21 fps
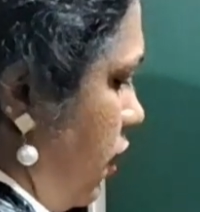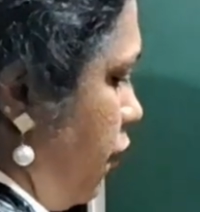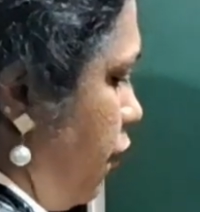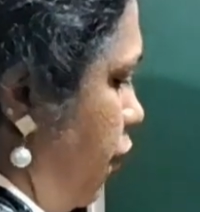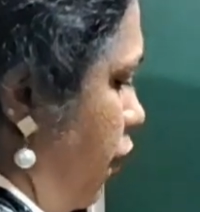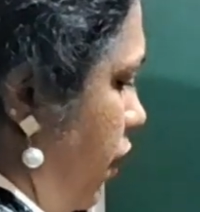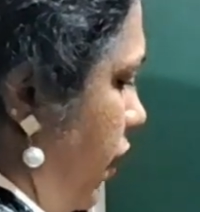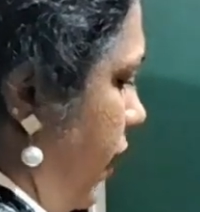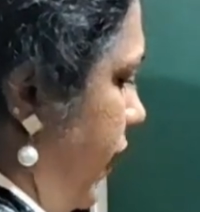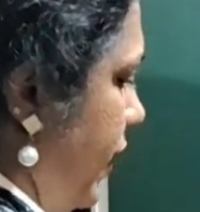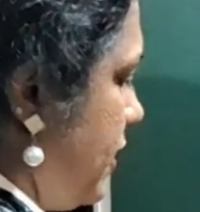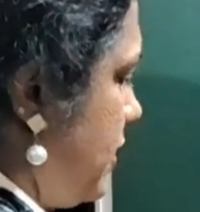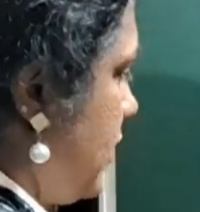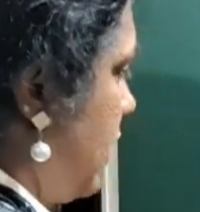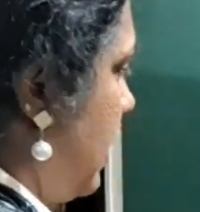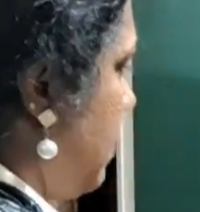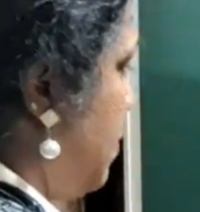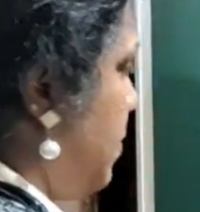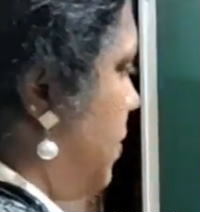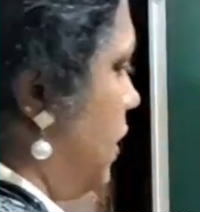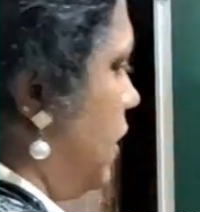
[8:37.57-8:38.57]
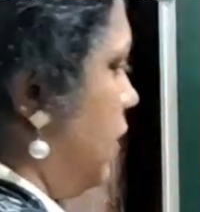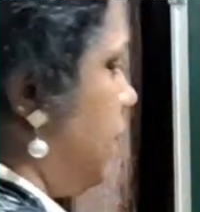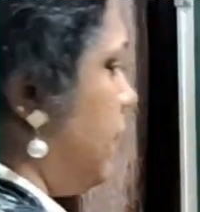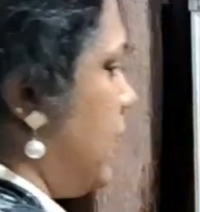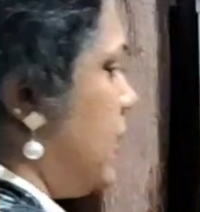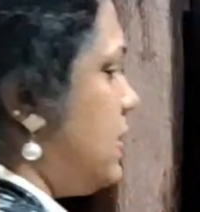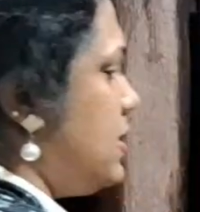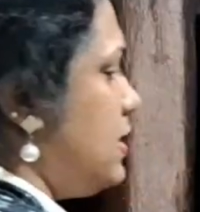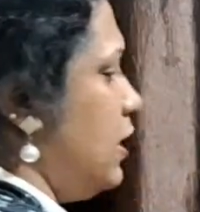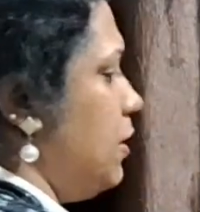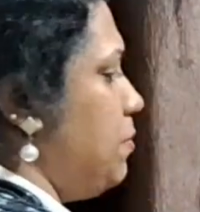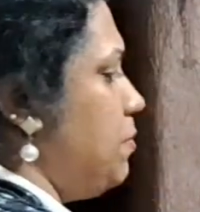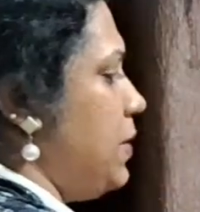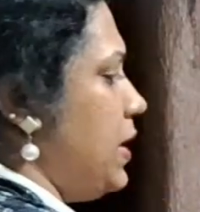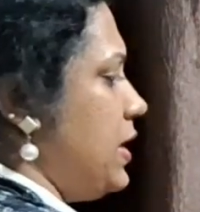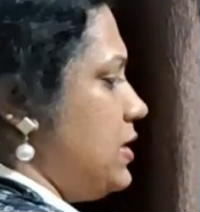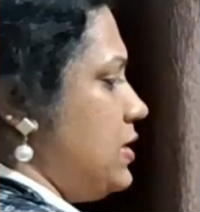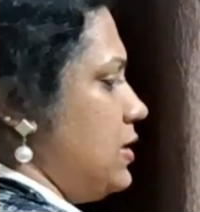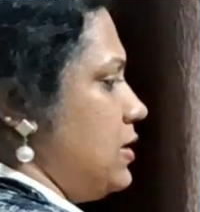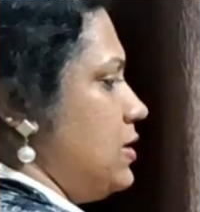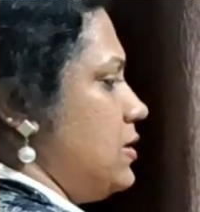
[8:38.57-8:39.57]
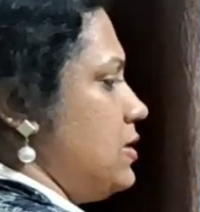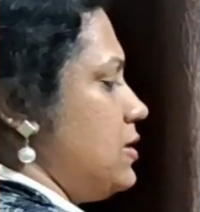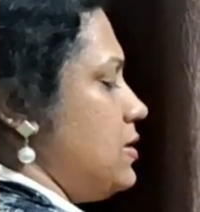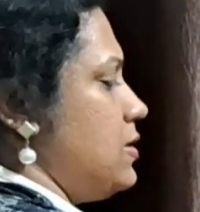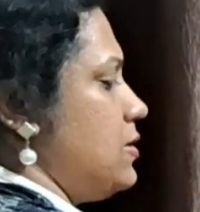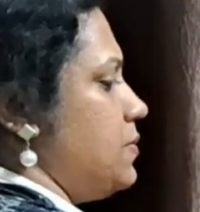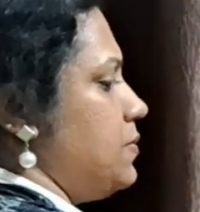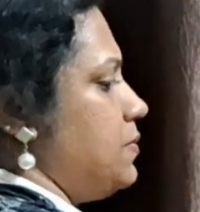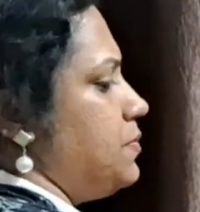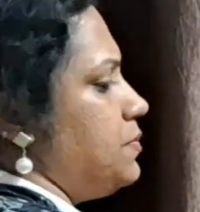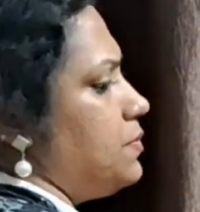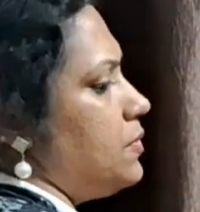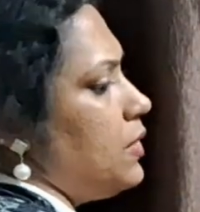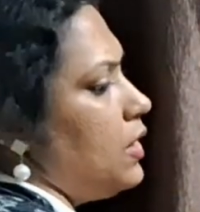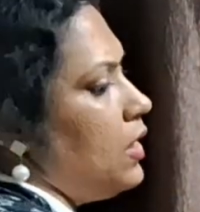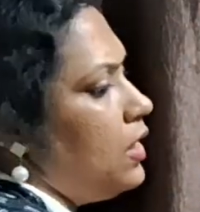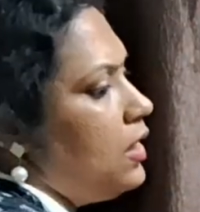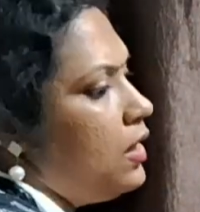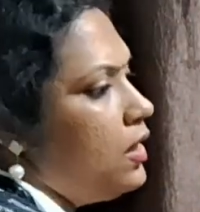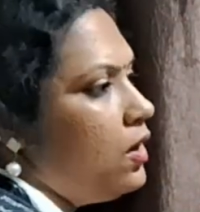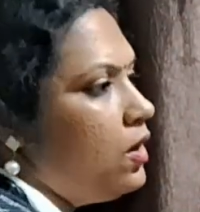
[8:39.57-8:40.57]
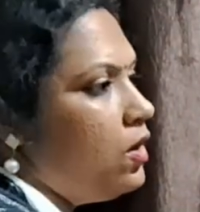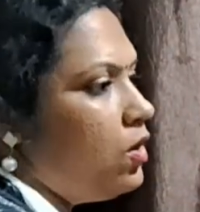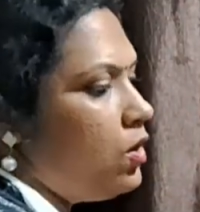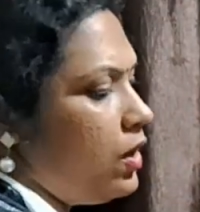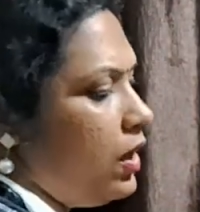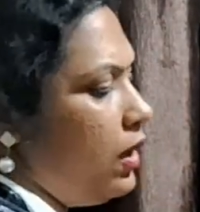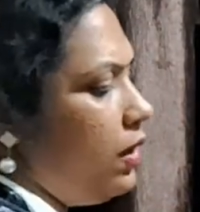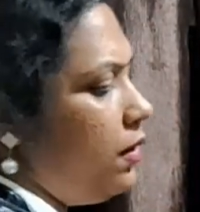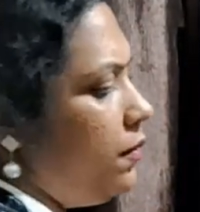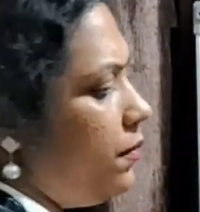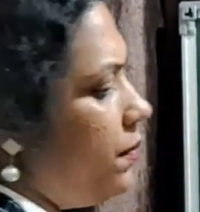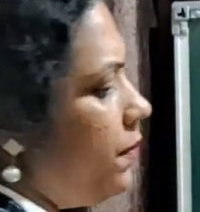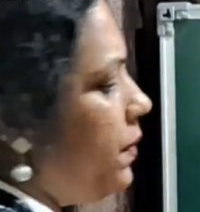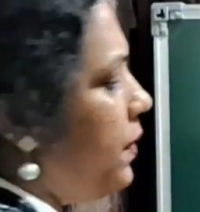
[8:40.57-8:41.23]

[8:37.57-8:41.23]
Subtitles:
For example, if I say metals, okay,